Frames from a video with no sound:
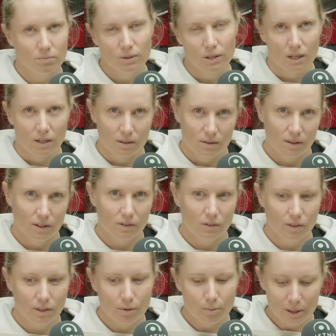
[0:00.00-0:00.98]
yeah,
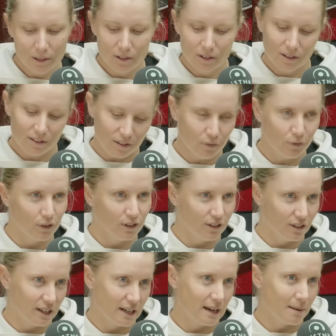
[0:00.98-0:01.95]
there'll be a lot of different
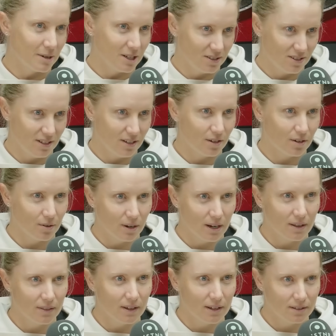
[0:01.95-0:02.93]
dynamics in and
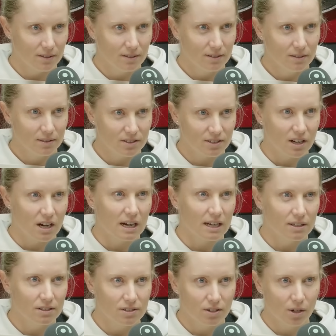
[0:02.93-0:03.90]
around that
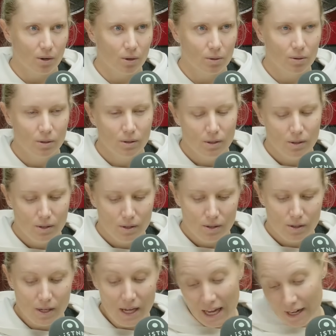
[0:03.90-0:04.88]
side. So,
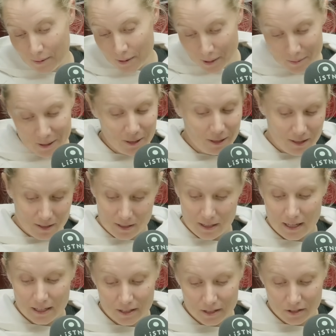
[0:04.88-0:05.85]
anyway, it'd be an
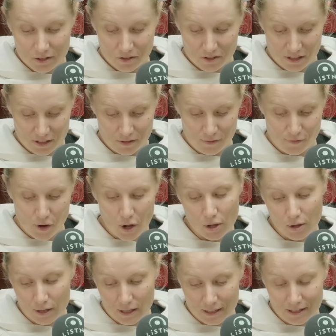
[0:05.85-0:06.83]
interesting
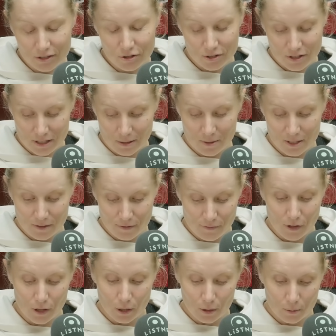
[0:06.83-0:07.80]
one to
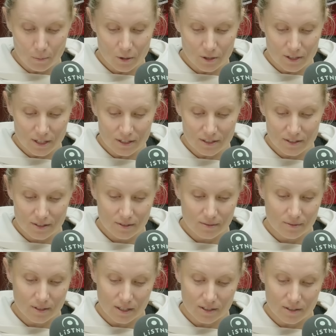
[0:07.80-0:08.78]
follow and what does
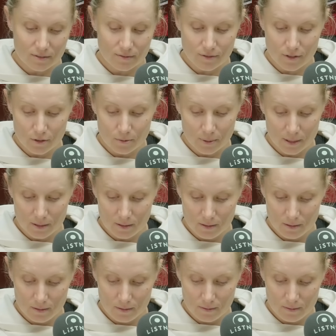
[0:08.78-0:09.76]
unfold. But,
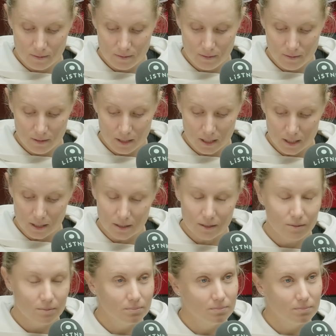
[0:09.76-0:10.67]
yeah,